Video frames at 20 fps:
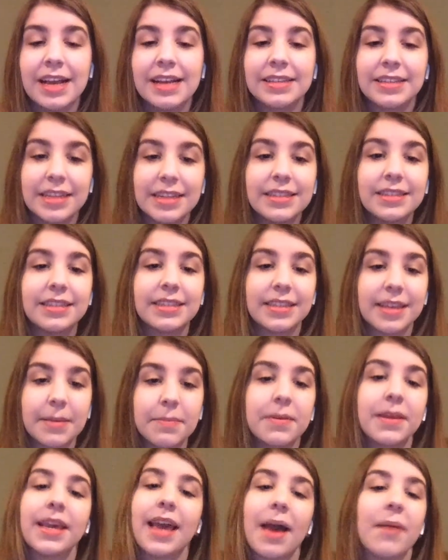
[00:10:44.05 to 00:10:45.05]
Since
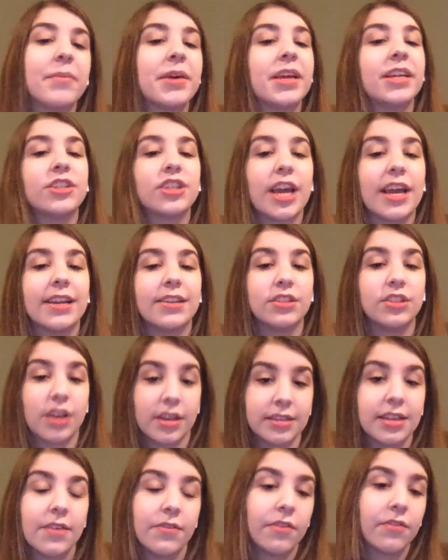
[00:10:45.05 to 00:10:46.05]
CPMHA
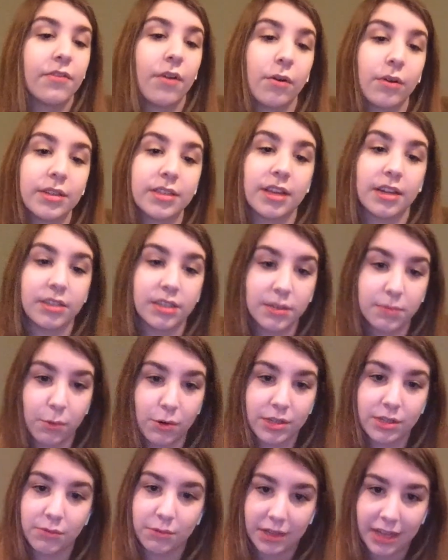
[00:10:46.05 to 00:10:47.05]
does have a focus on
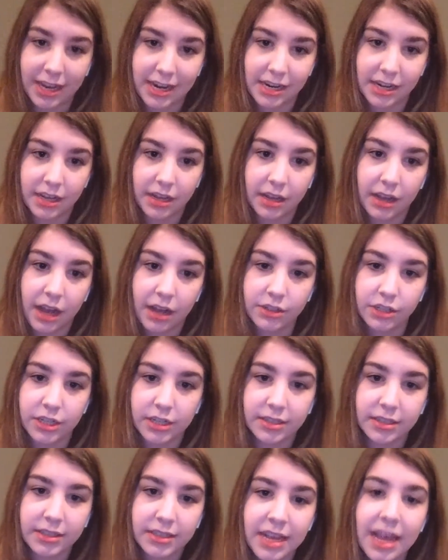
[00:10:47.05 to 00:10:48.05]
sports related
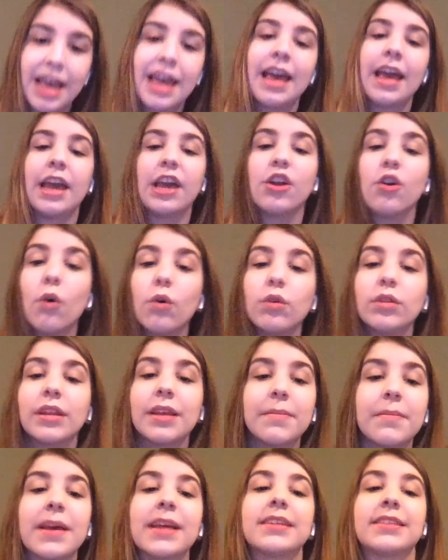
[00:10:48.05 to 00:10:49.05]
concussions, it
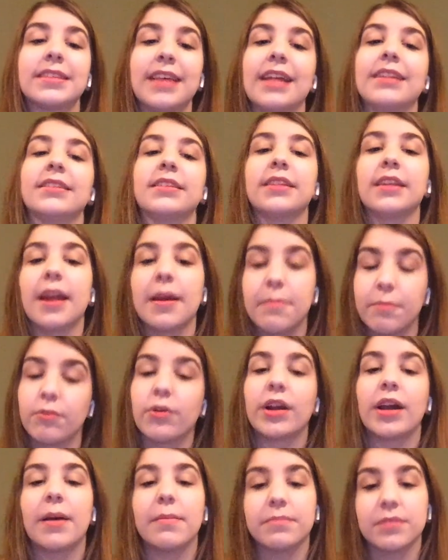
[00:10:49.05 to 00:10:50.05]
only makes sense that I
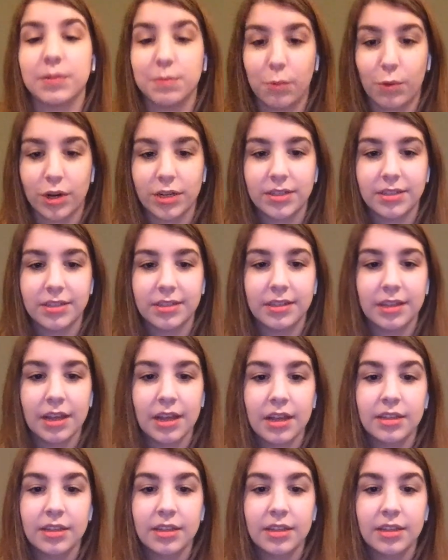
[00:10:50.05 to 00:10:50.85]
bring up sports.